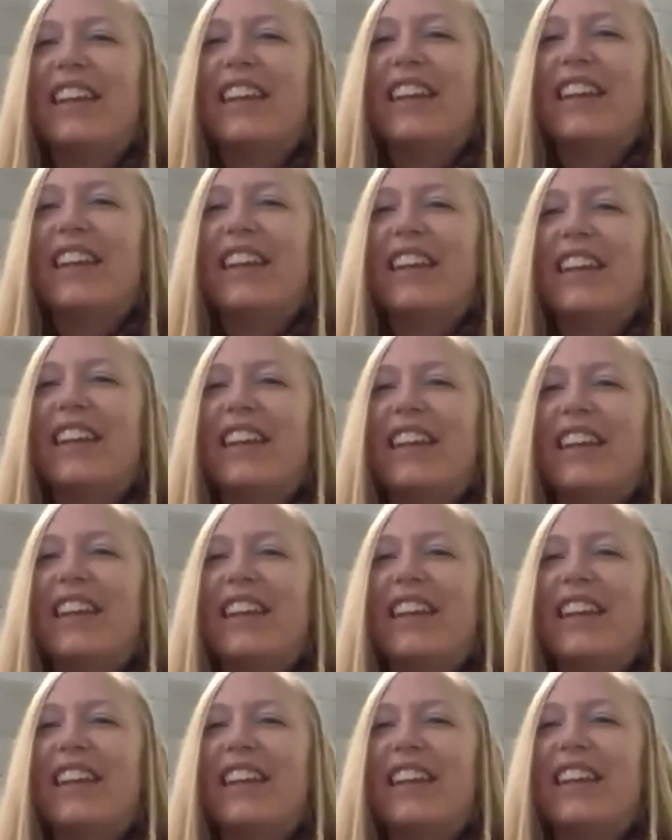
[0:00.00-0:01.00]
So I was like, I'm gonna have
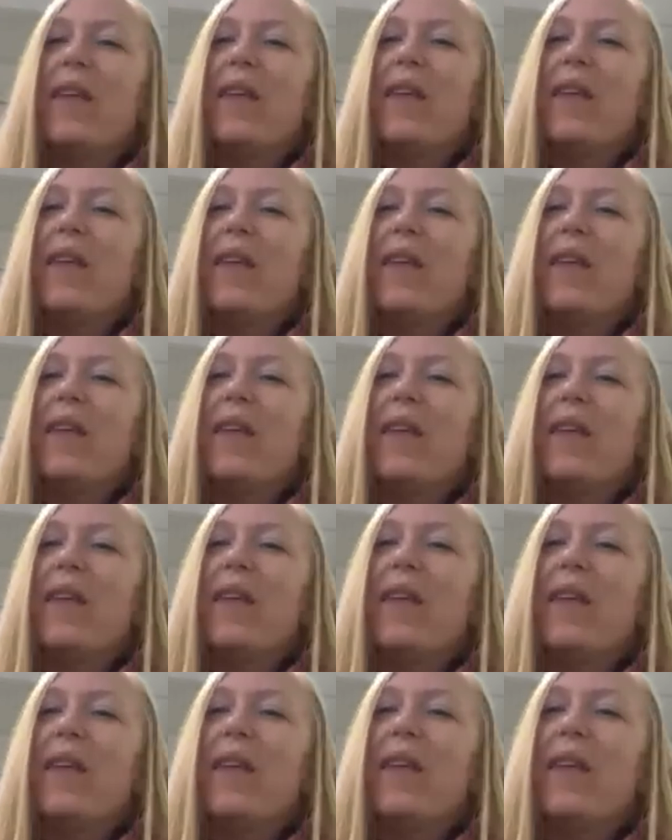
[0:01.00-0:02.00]
superpowers,
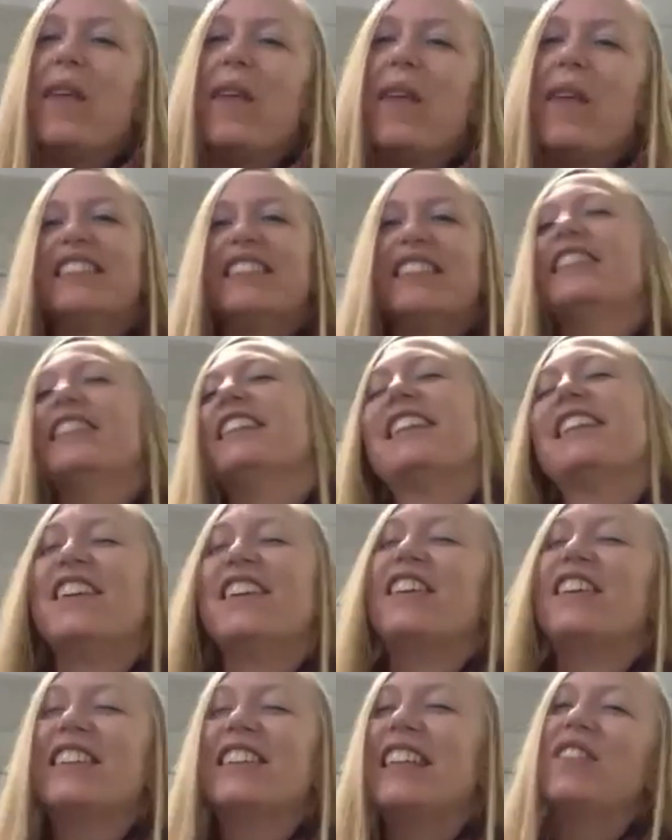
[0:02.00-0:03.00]
and you know, and he was like, Well,
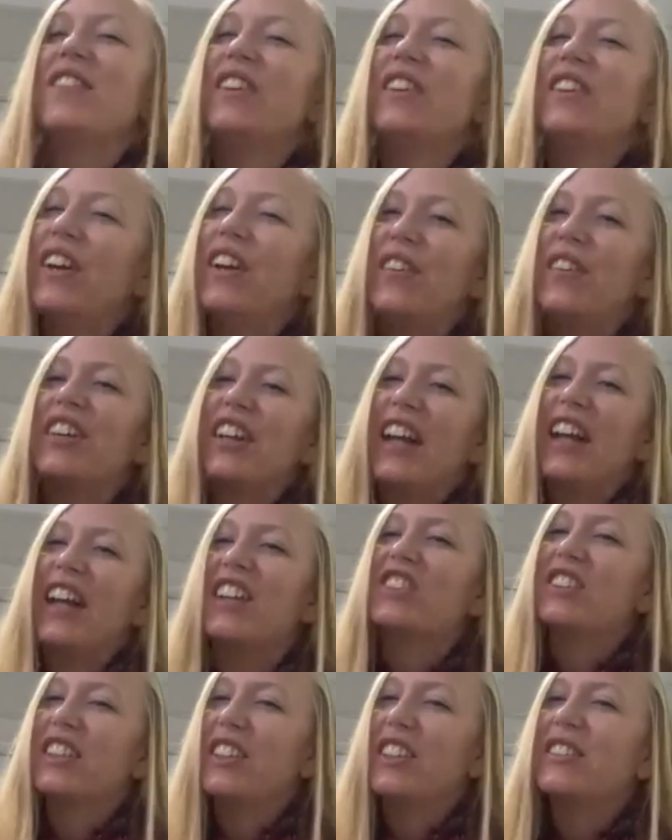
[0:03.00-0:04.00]
no, you're gonna actually use
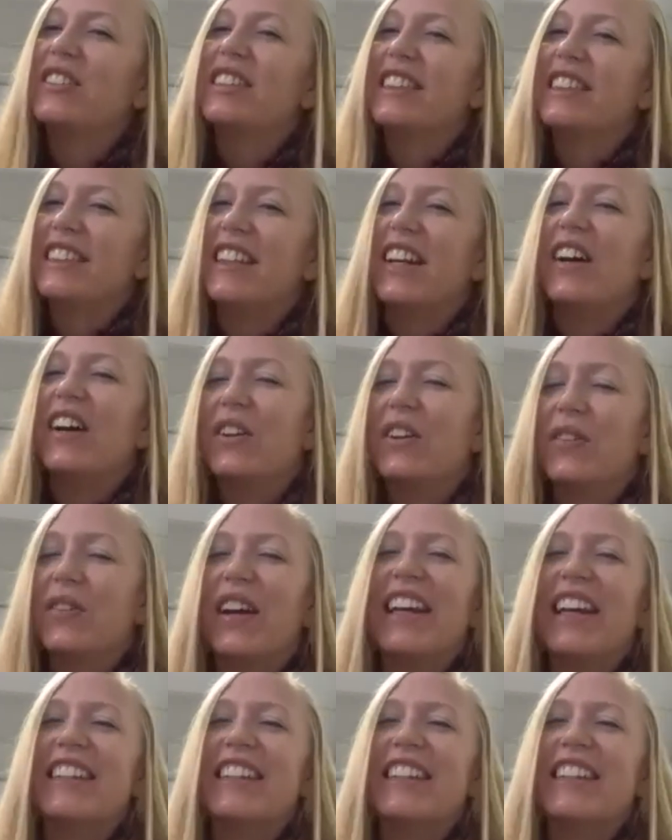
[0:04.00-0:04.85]
this in other ways.